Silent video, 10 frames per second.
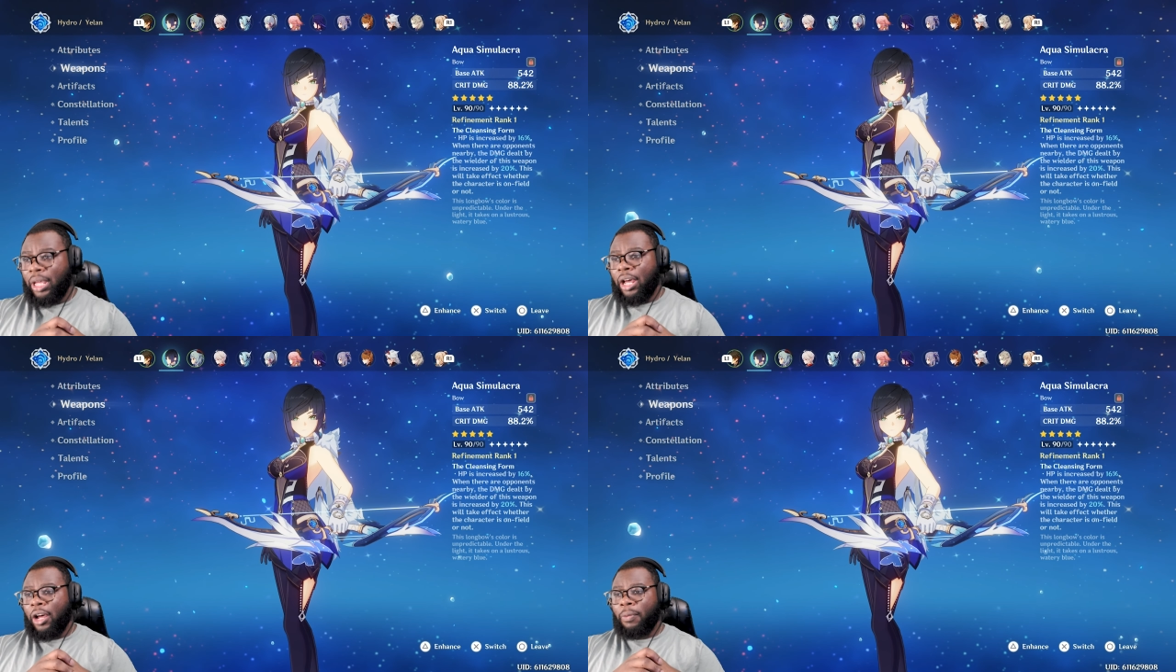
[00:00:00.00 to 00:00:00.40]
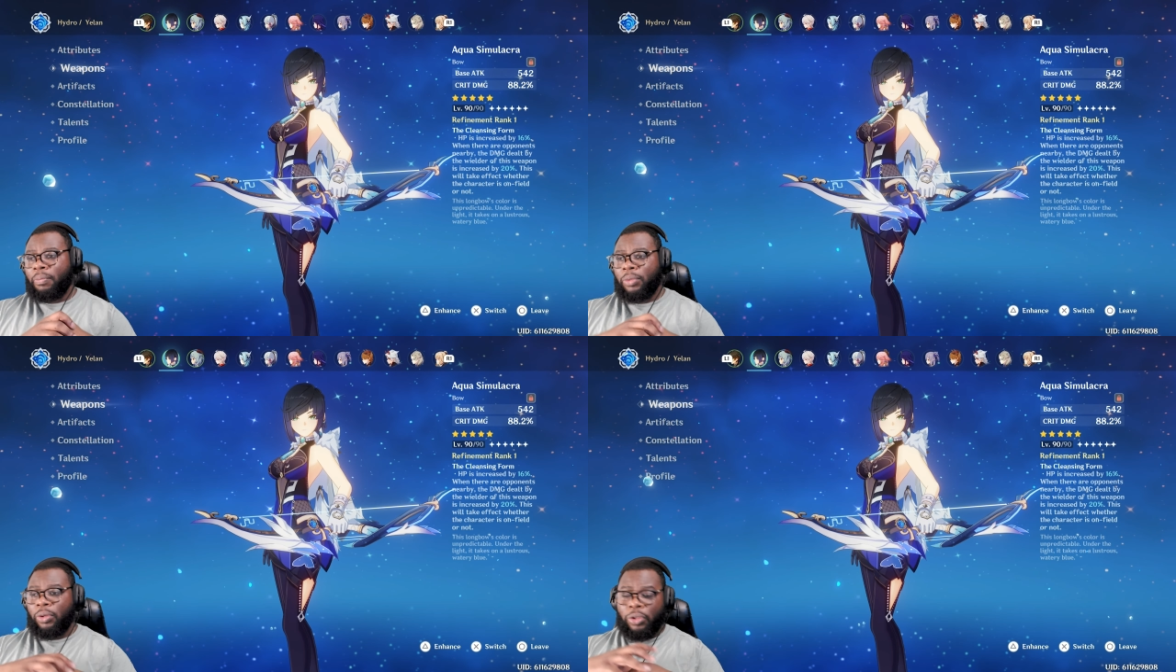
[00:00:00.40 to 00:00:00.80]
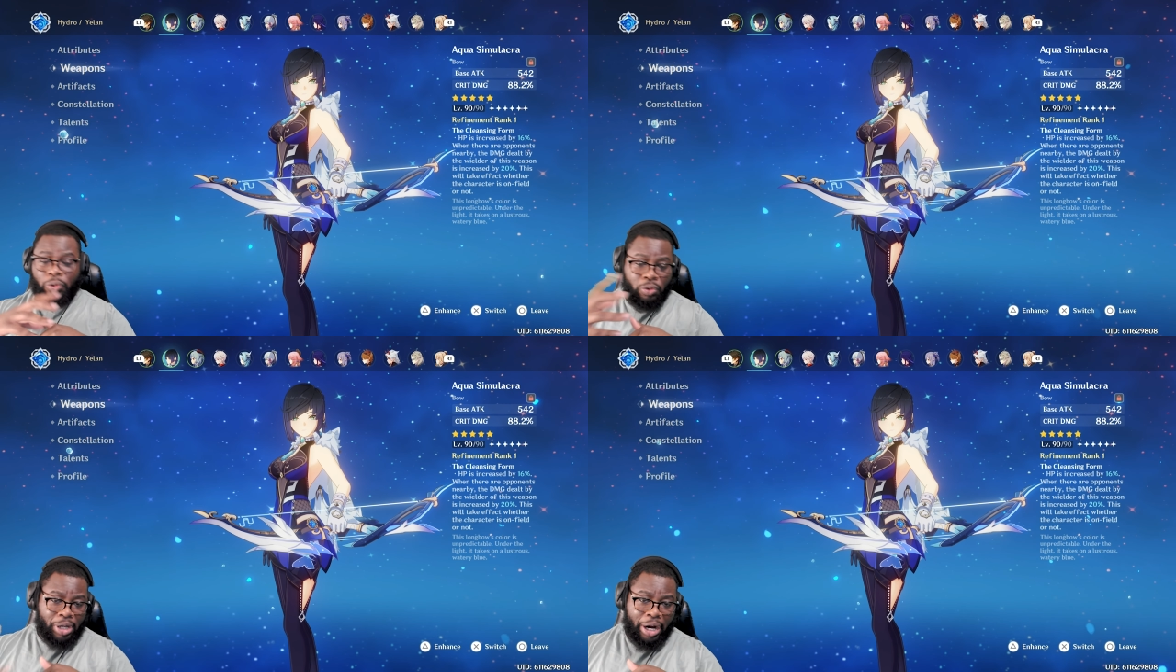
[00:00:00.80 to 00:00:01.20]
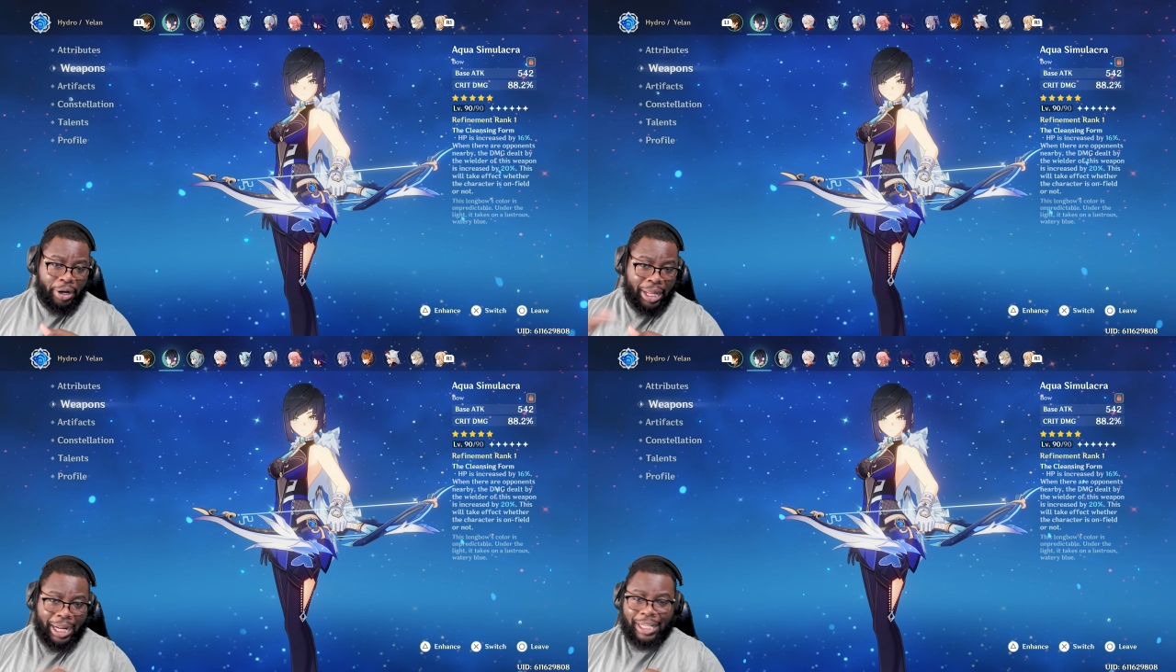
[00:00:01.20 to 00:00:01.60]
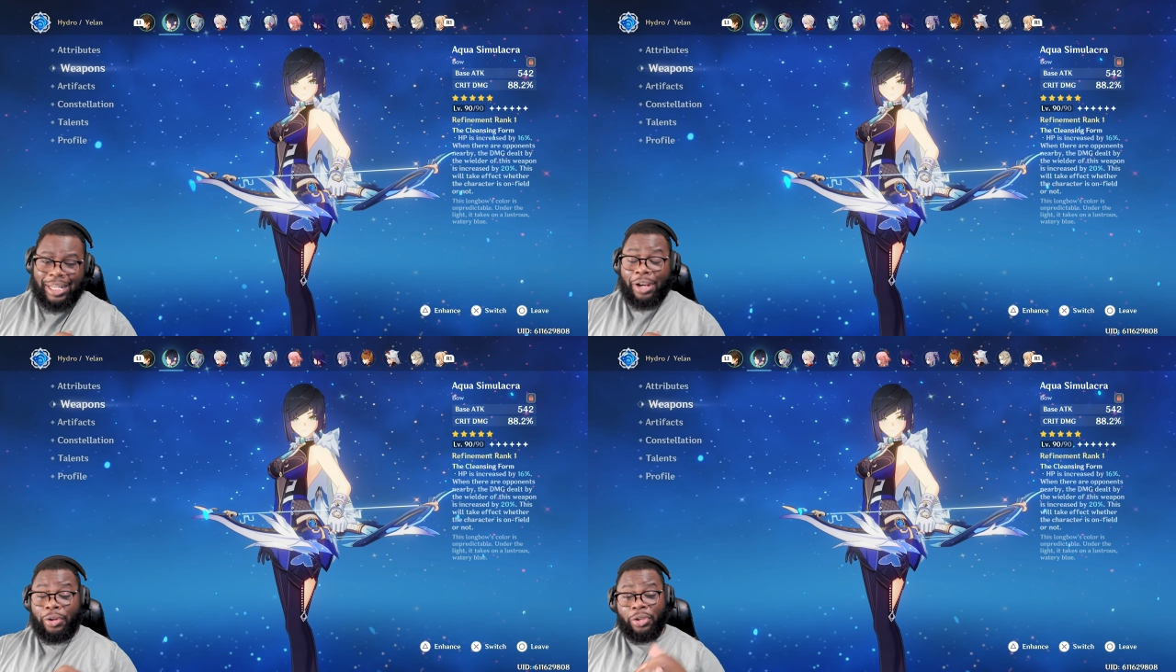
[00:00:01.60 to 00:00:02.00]
Um, you can use Rosaria, like I
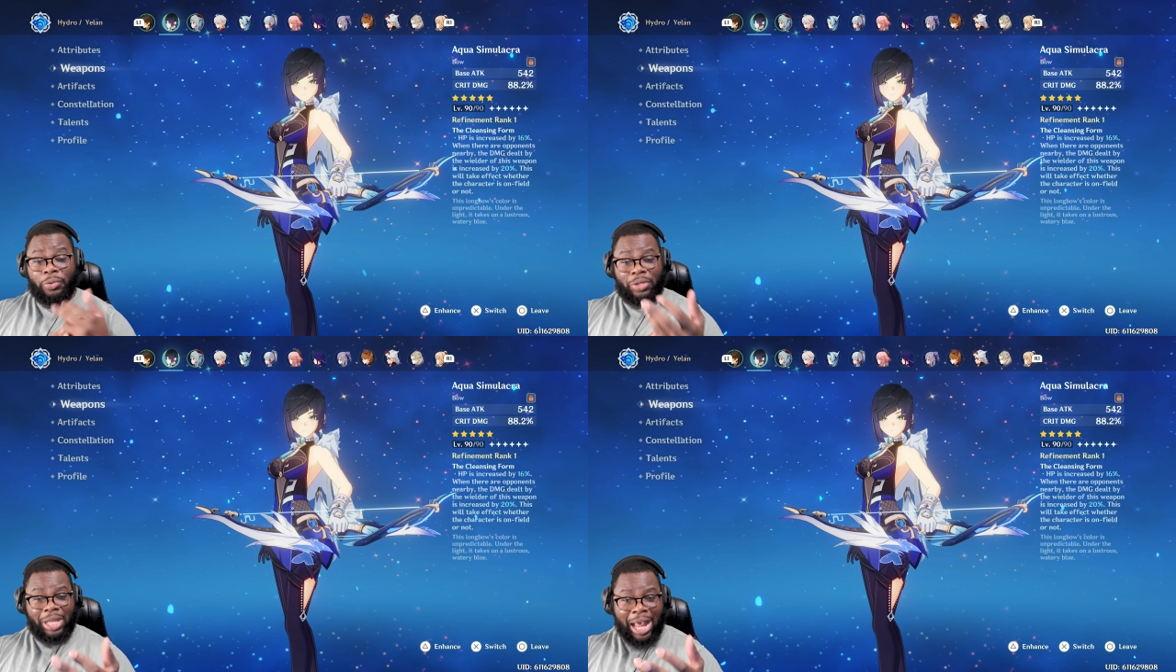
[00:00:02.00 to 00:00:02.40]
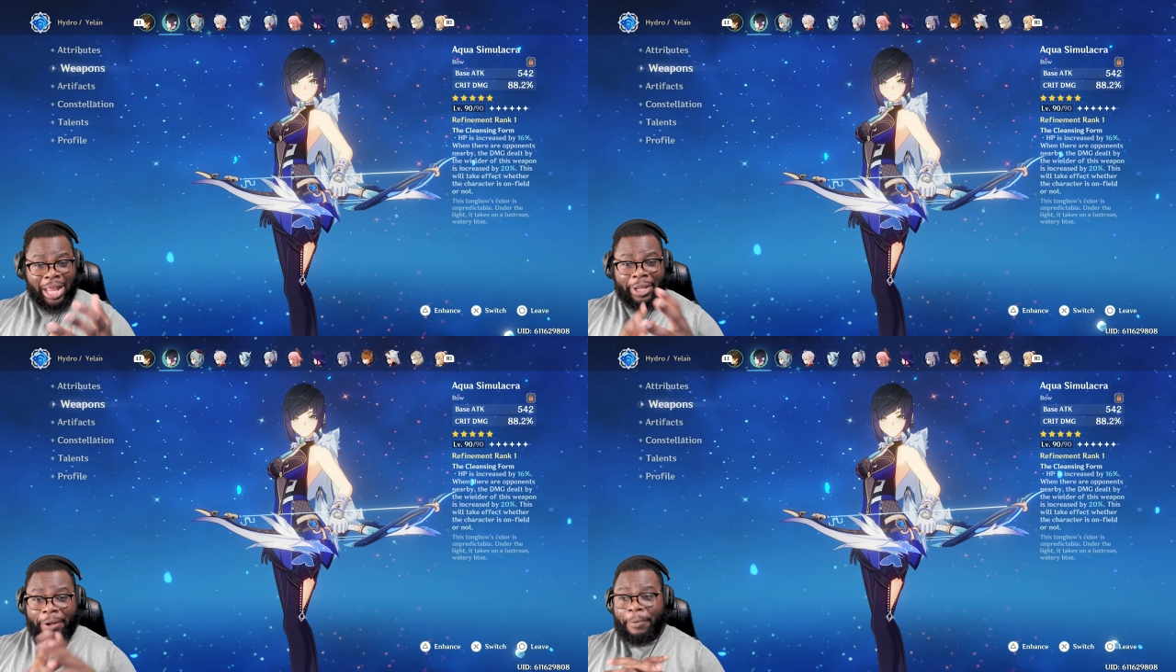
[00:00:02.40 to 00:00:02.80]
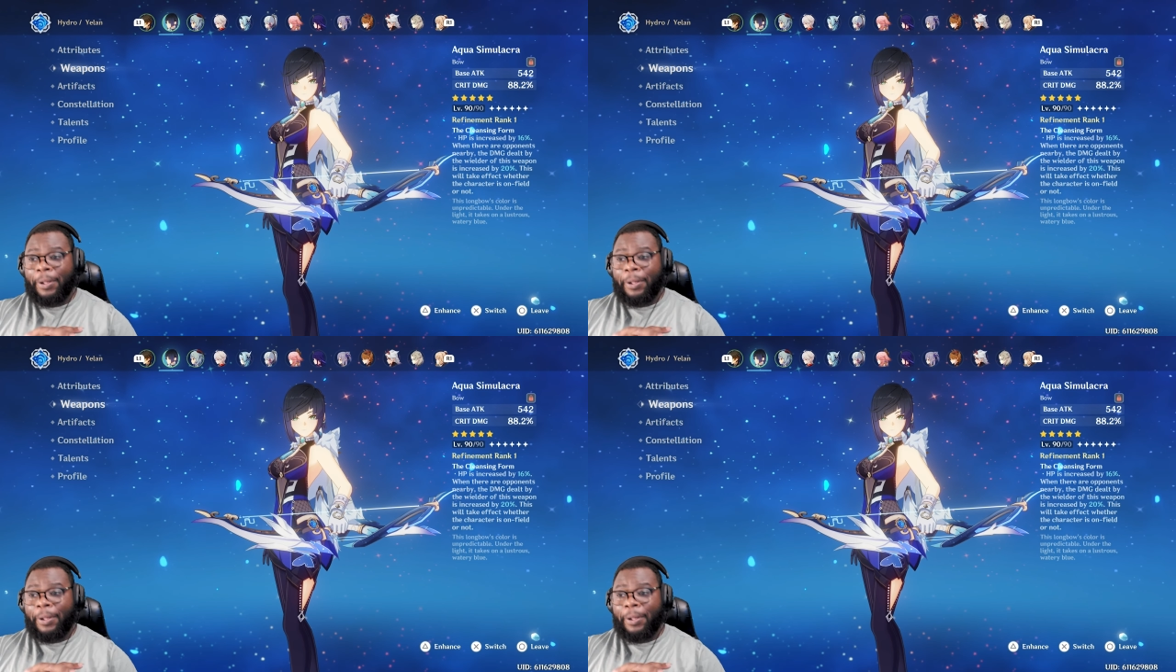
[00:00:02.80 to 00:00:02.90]
said. You can use Kaya.